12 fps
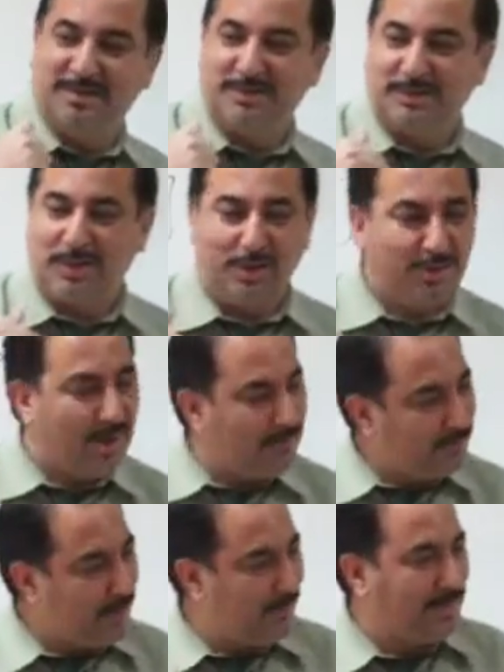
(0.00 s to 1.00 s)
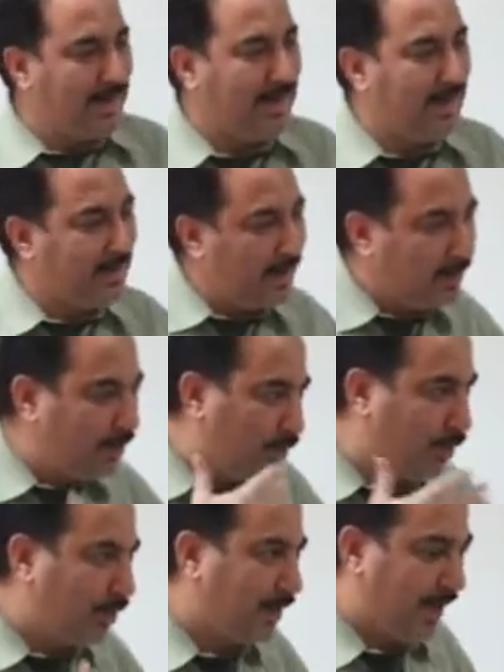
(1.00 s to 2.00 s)
So you have to have the technique that you
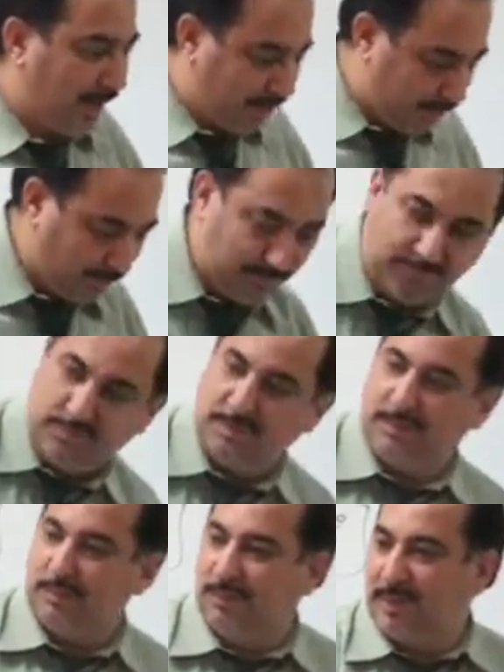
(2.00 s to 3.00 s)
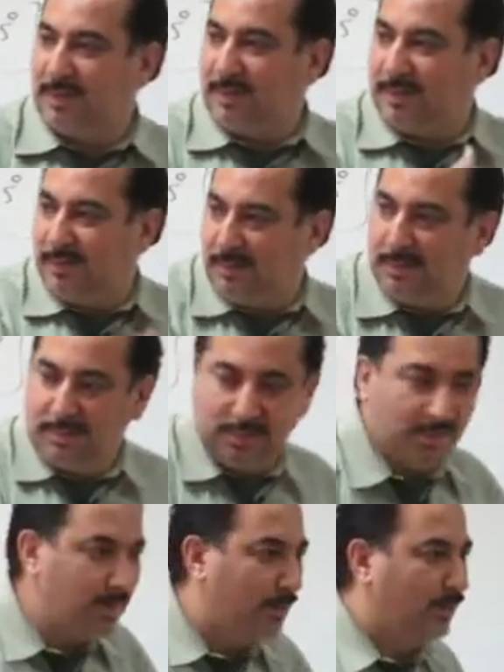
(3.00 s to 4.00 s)
coordinate your foot with
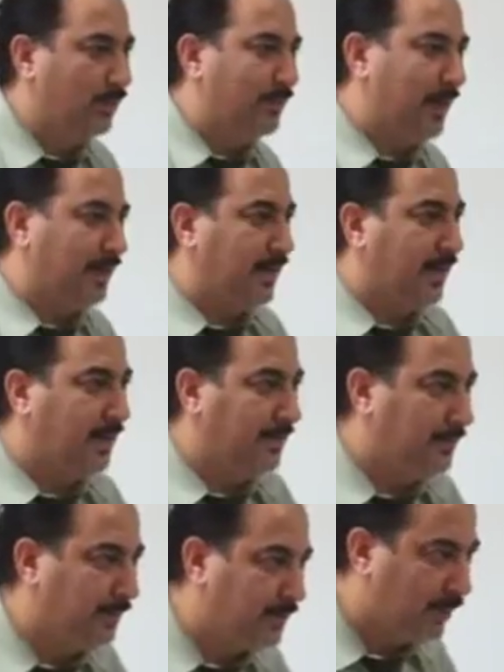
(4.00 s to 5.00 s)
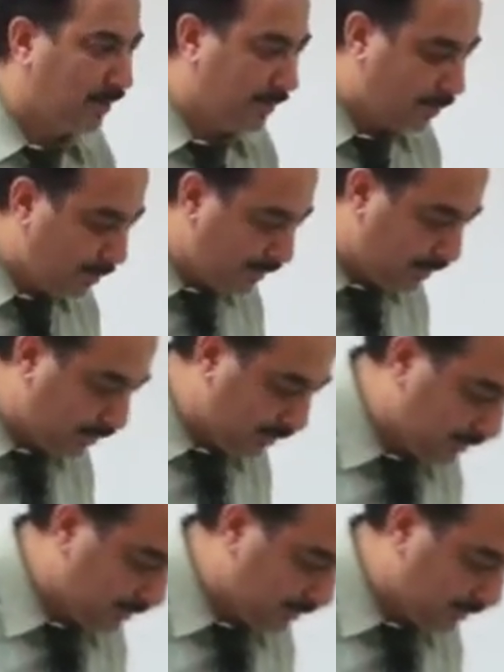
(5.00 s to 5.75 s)
your body. Eh? So the moment you